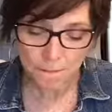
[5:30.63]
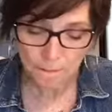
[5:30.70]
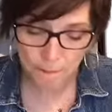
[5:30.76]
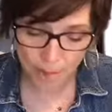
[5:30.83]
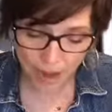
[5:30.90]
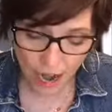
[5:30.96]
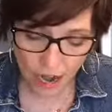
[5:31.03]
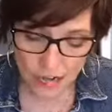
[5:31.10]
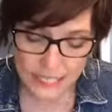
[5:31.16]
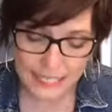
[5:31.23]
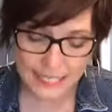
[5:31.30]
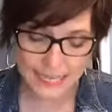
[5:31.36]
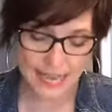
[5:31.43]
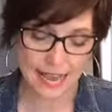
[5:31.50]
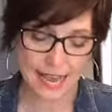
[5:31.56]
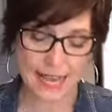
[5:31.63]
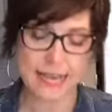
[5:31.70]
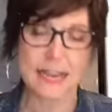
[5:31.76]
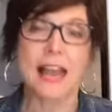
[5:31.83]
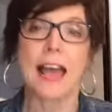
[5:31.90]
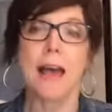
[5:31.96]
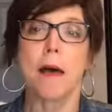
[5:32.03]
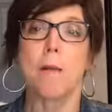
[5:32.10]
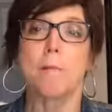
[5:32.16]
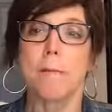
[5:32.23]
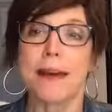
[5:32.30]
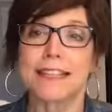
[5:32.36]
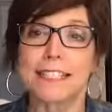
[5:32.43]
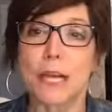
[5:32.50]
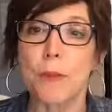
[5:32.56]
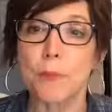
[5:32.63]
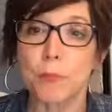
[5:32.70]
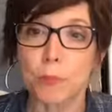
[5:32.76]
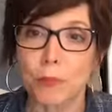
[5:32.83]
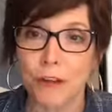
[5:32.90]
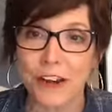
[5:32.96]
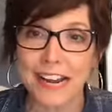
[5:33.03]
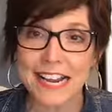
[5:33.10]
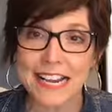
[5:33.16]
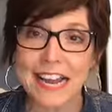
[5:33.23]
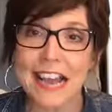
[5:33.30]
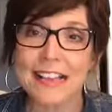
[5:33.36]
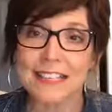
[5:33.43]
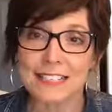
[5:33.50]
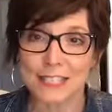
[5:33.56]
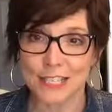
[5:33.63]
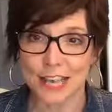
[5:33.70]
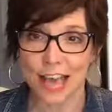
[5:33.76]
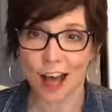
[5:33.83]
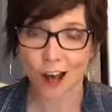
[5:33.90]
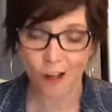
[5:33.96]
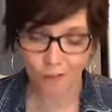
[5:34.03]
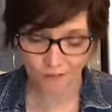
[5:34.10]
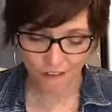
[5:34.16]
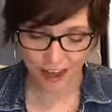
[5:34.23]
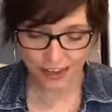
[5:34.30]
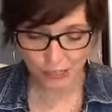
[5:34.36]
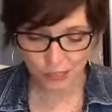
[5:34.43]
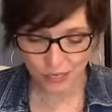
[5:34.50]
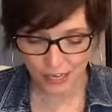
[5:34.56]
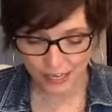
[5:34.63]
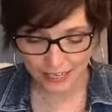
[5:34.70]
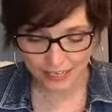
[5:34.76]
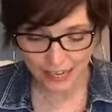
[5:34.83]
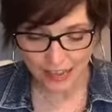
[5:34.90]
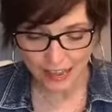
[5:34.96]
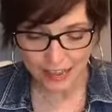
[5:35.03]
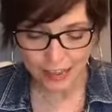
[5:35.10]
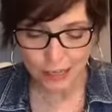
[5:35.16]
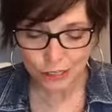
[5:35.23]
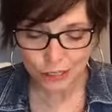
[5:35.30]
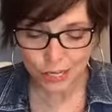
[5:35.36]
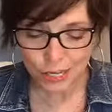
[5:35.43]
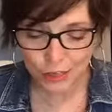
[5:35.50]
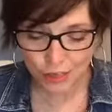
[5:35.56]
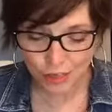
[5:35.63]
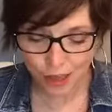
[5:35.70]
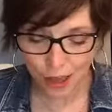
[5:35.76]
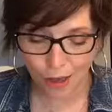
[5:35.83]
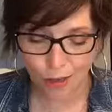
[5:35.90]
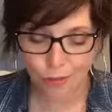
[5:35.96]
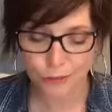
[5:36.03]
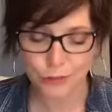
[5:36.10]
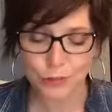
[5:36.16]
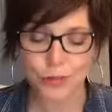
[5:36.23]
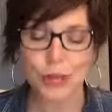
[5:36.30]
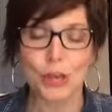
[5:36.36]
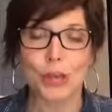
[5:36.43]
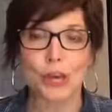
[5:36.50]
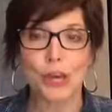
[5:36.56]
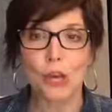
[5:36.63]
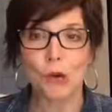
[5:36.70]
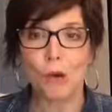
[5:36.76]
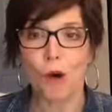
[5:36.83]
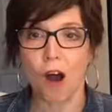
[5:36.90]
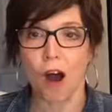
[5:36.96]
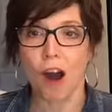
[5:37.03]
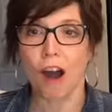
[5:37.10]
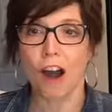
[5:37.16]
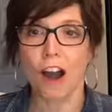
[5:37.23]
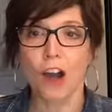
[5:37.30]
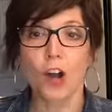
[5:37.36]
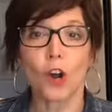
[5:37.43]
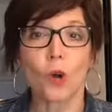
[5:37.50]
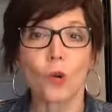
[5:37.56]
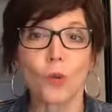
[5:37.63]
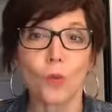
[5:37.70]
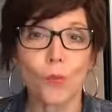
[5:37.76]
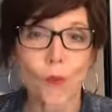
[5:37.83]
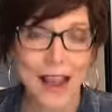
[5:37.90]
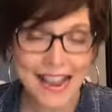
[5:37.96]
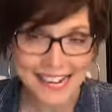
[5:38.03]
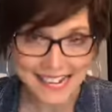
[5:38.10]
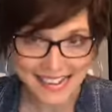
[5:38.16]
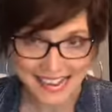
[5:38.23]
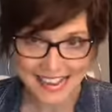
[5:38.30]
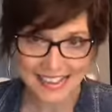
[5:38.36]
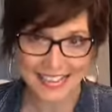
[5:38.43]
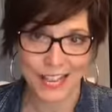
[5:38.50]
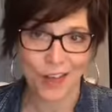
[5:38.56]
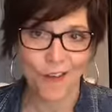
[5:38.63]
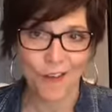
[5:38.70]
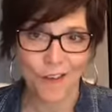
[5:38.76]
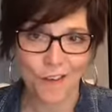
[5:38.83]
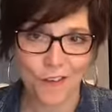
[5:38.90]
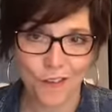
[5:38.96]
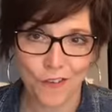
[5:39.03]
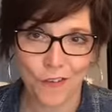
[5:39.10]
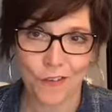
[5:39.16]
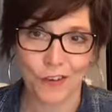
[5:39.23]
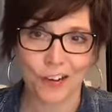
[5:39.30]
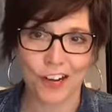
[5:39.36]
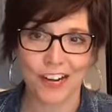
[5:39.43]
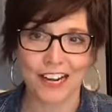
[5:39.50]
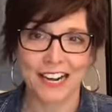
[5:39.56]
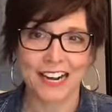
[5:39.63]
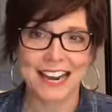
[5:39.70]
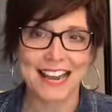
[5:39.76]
bear sin, but to bring salvation to those who are waiting for